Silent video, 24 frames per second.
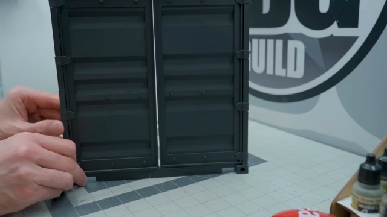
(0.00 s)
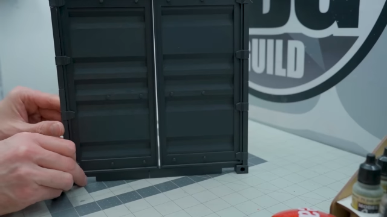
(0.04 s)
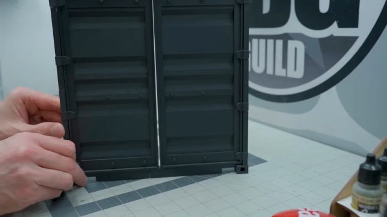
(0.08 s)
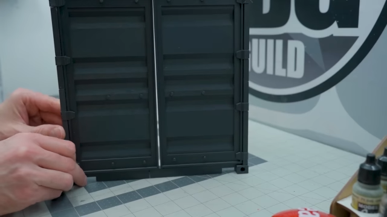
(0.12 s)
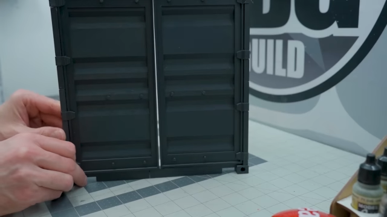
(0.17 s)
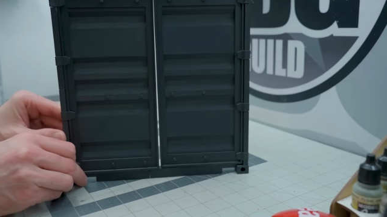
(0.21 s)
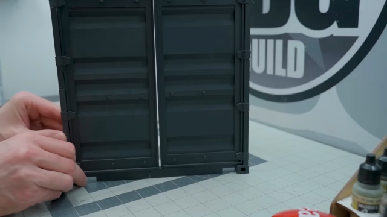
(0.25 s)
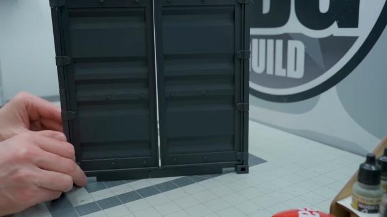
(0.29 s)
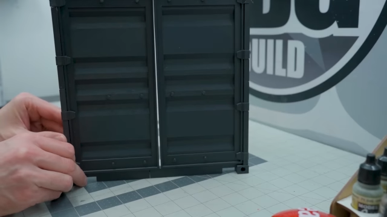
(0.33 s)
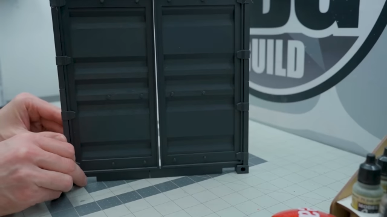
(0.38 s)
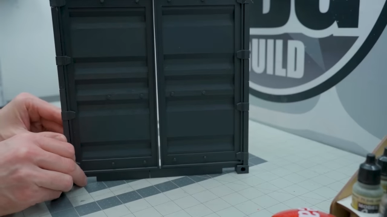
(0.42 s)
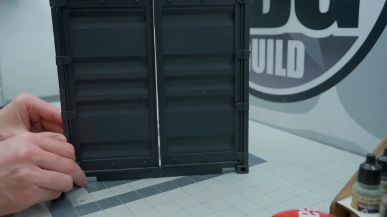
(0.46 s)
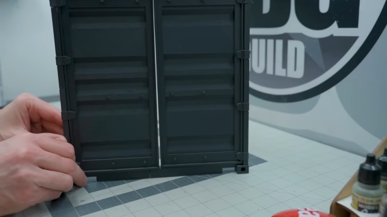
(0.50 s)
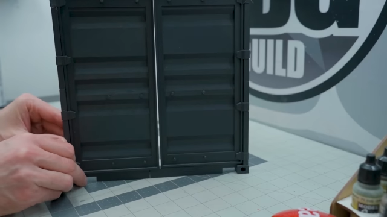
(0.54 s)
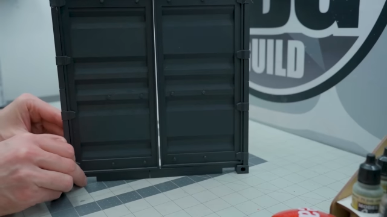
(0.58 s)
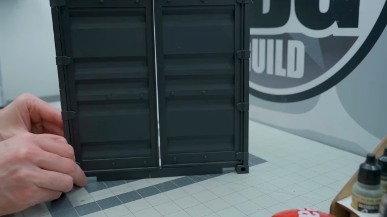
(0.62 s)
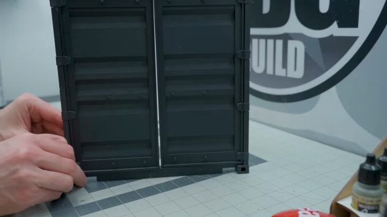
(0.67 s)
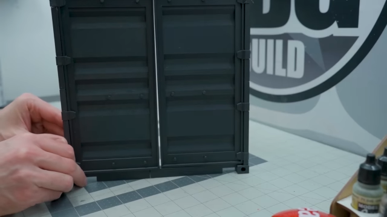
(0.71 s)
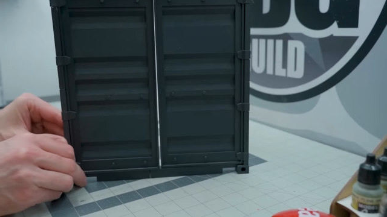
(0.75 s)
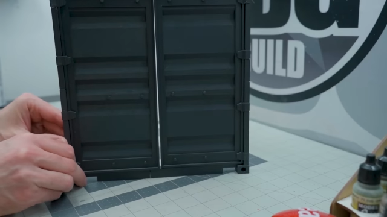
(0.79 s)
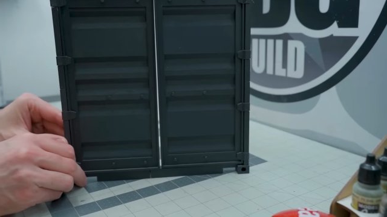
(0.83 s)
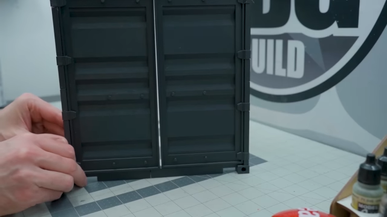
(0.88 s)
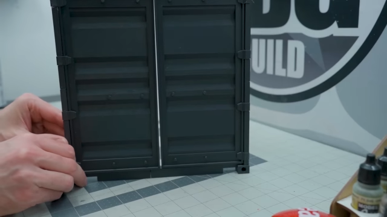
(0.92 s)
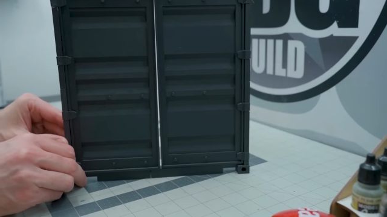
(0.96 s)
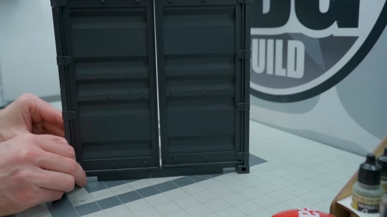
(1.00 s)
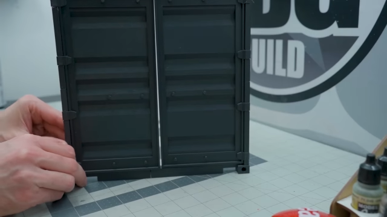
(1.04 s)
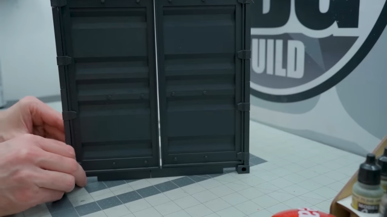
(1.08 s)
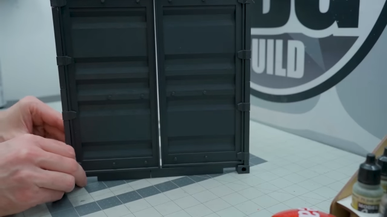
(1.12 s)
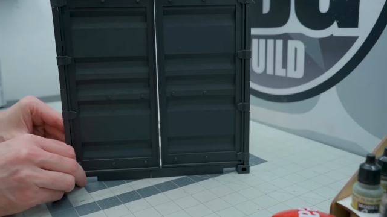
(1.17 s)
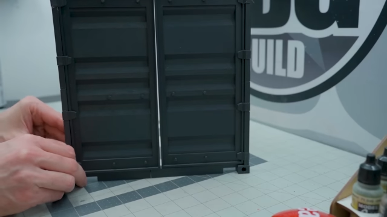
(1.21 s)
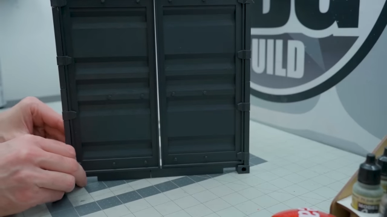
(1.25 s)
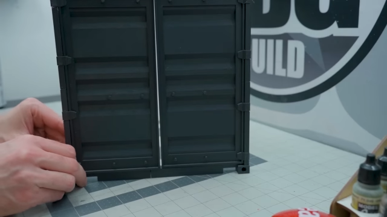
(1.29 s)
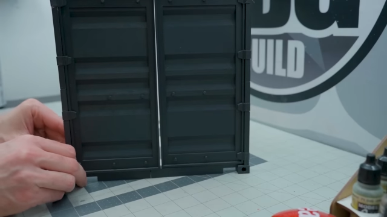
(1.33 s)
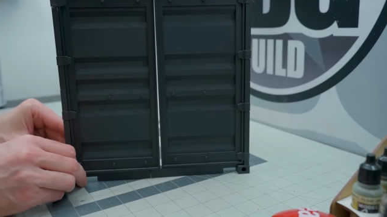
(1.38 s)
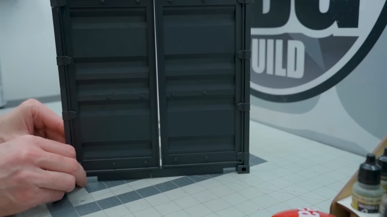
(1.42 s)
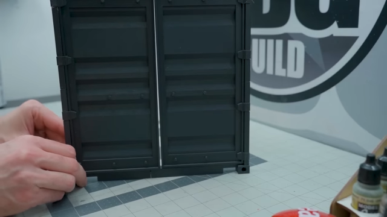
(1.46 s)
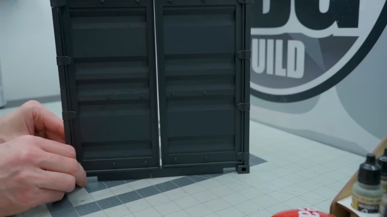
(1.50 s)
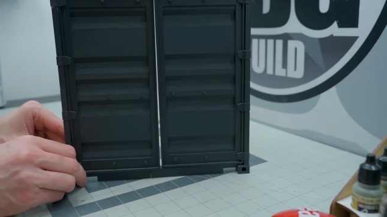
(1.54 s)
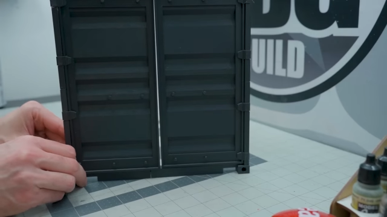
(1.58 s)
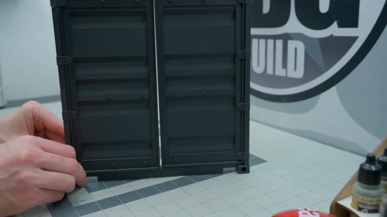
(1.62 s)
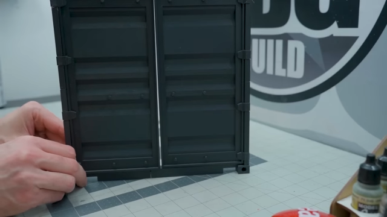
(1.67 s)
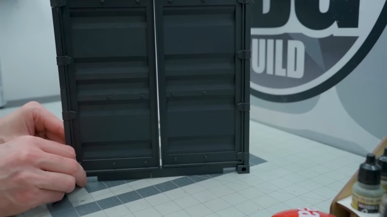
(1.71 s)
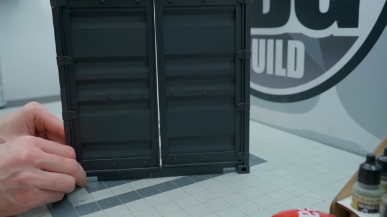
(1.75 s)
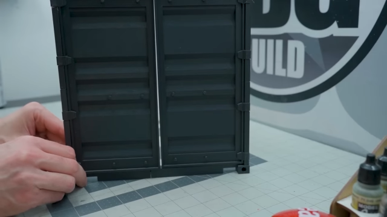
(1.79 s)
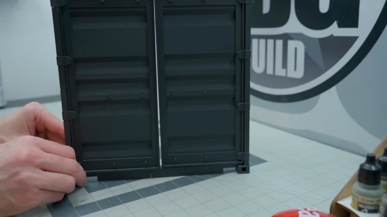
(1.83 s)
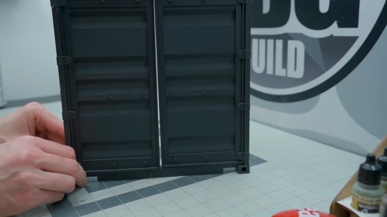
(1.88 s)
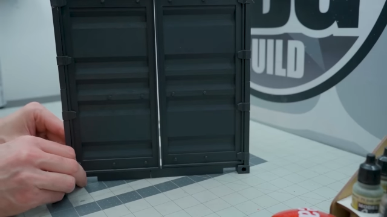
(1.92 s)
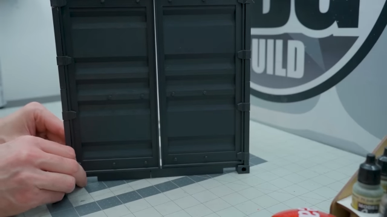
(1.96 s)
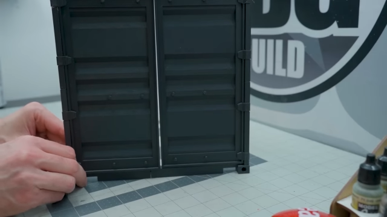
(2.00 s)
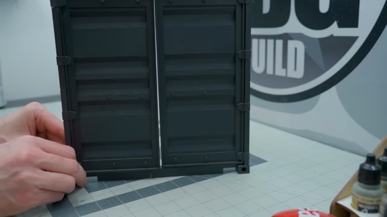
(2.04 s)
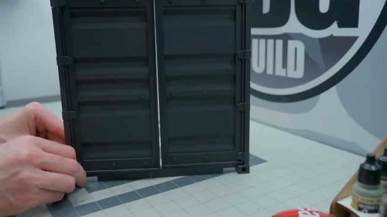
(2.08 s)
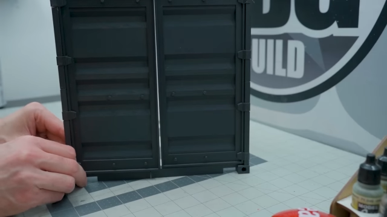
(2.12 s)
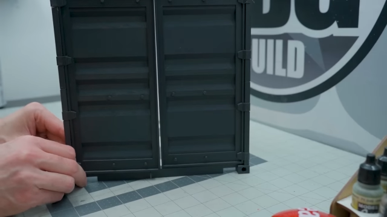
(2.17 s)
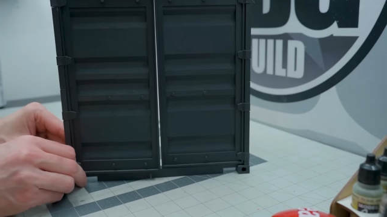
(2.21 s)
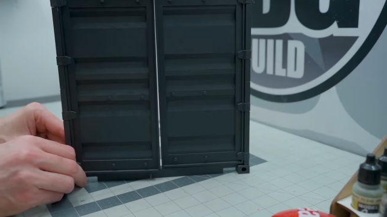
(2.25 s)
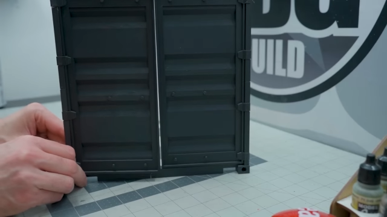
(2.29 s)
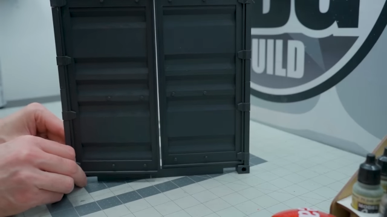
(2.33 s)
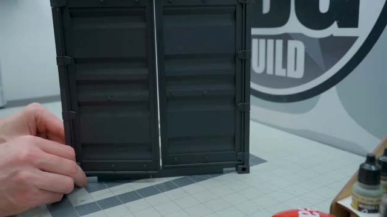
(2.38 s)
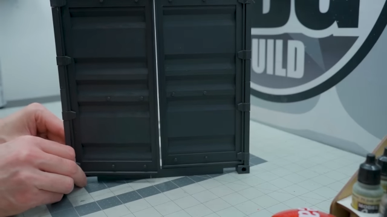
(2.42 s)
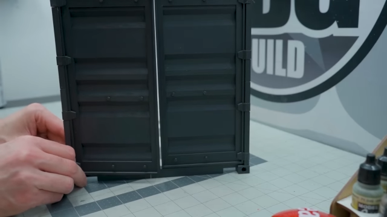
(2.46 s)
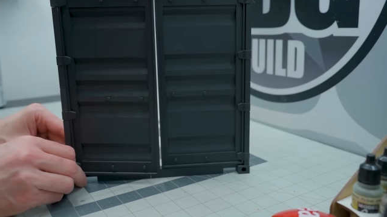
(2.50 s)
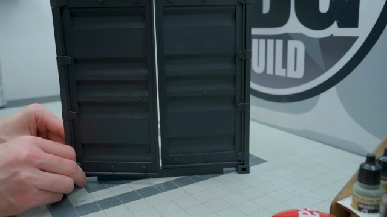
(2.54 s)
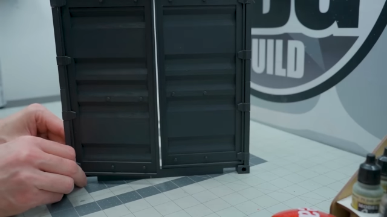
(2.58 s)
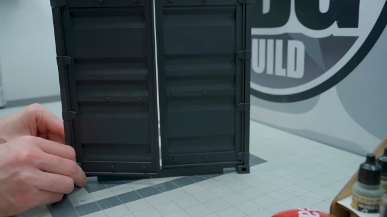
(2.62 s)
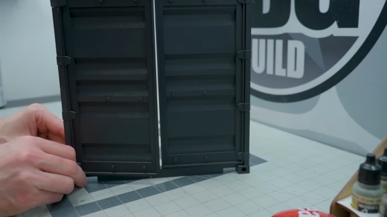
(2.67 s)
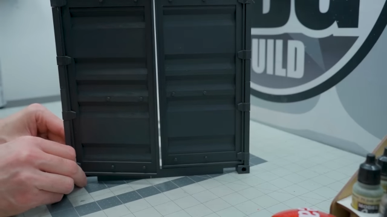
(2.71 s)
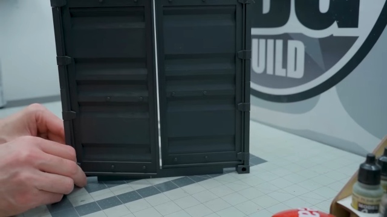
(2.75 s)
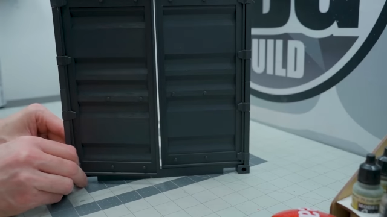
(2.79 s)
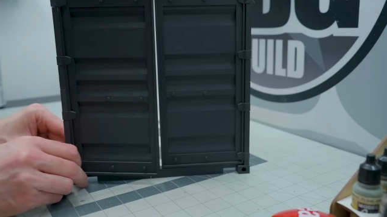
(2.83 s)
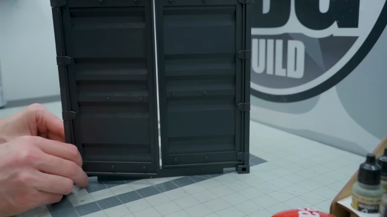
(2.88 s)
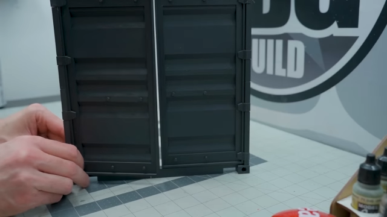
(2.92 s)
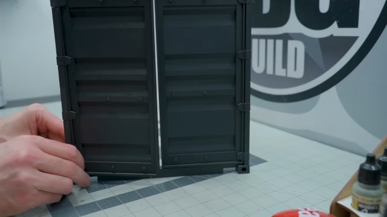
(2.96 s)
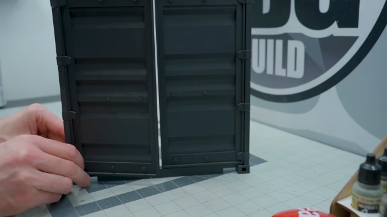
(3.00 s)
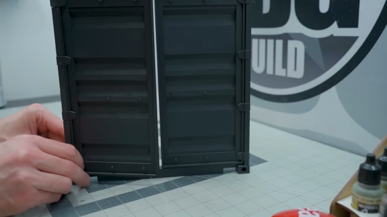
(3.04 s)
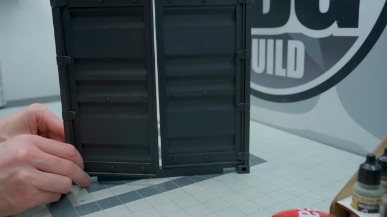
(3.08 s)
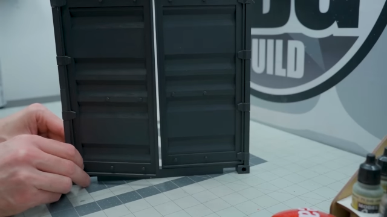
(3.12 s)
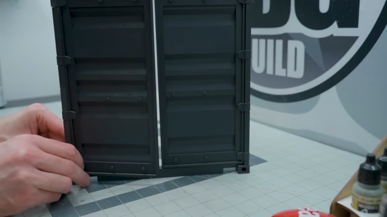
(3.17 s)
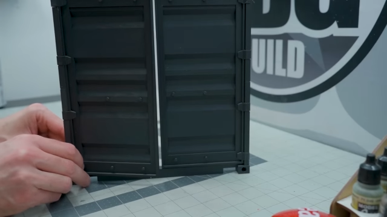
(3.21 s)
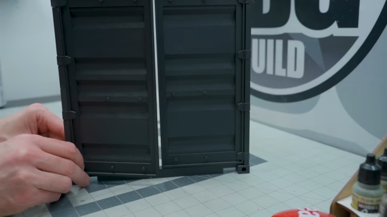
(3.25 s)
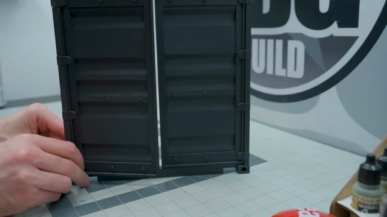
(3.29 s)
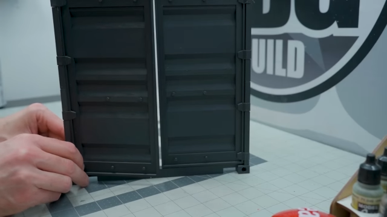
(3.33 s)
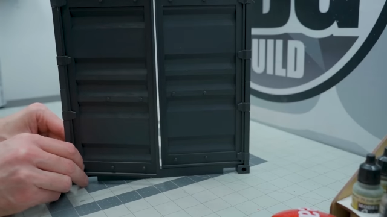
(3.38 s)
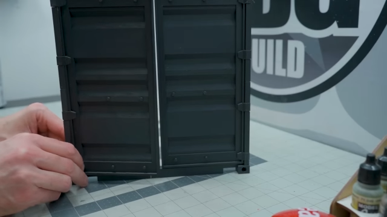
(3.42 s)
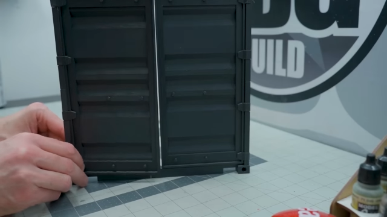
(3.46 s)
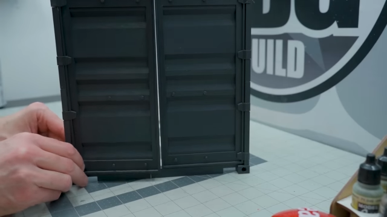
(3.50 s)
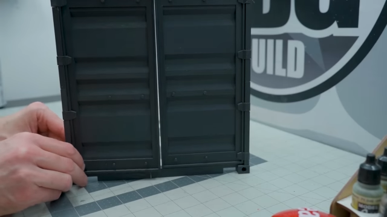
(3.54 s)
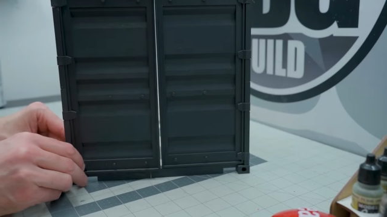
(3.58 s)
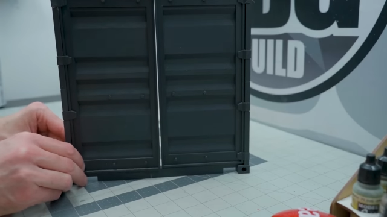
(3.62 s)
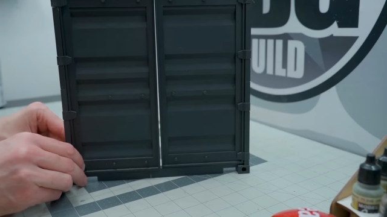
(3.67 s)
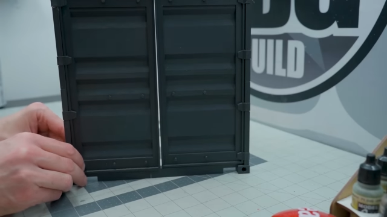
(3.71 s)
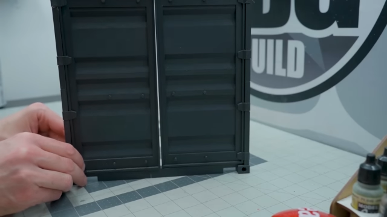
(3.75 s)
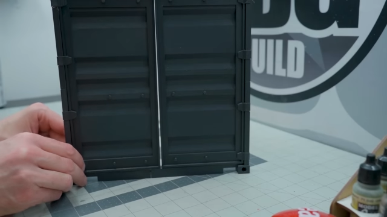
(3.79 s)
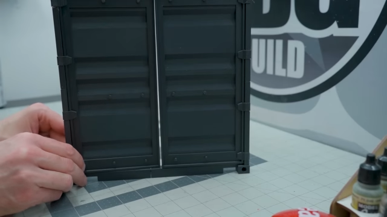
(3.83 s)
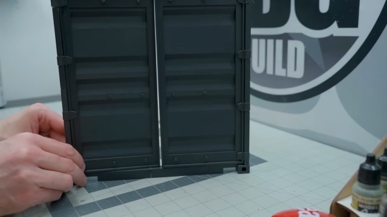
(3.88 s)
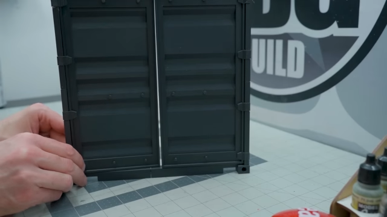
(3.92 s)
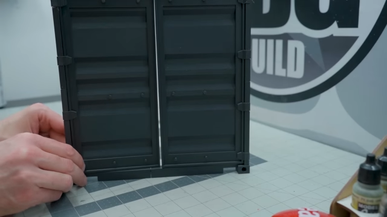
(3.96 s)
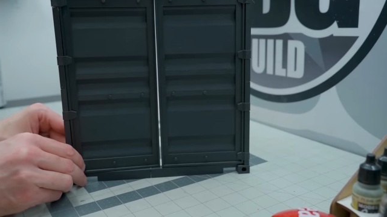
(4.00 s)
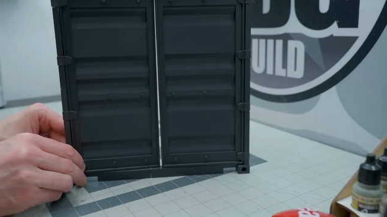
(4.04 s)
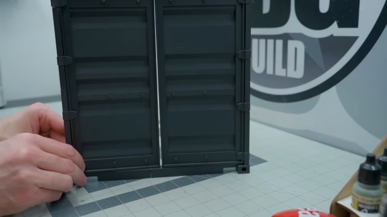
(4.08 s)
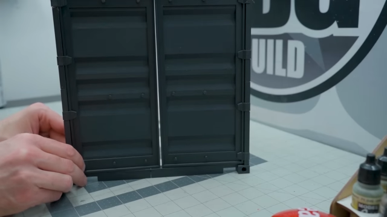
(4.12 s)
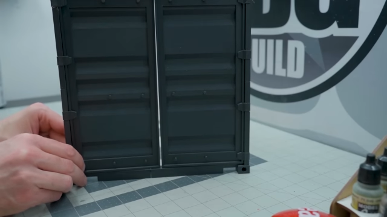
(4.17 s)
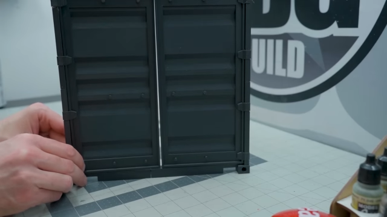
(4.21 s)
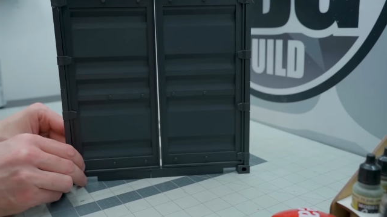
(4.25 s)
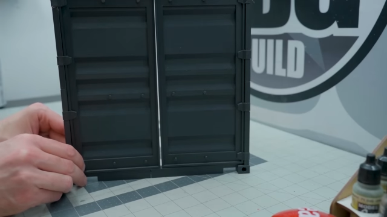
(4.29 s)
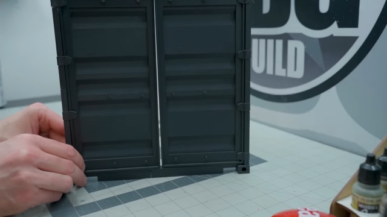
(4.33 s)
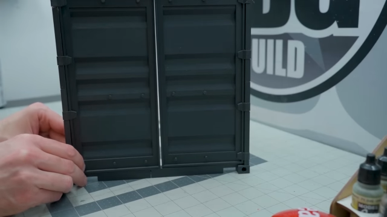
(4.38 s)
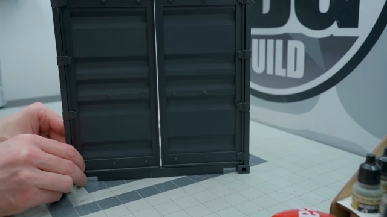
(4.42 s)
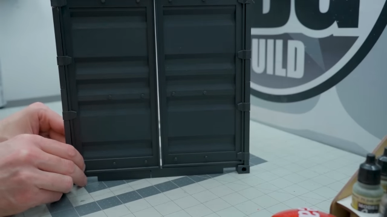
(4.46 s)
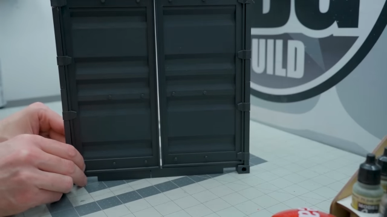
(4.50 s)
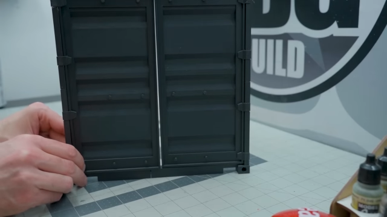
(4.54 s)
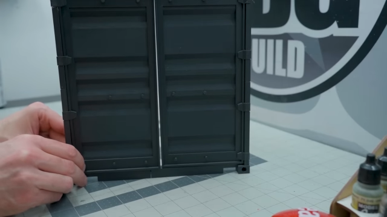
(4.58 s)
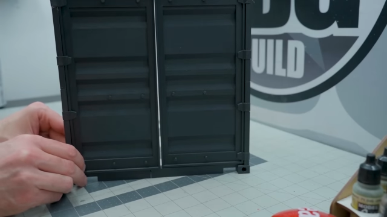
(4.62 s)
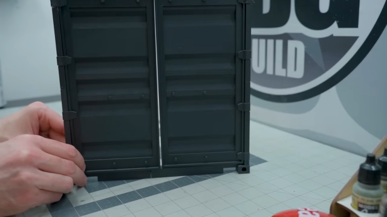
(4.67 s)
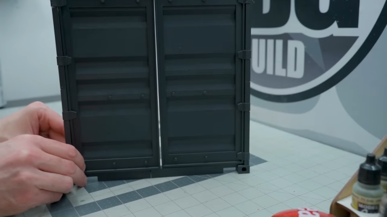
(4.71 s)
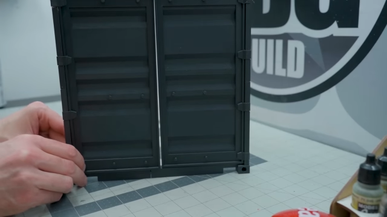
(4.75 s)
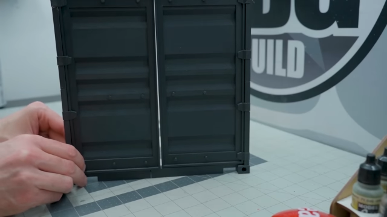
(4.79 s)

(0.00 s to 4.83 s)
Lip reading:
[unreadable: no face in view]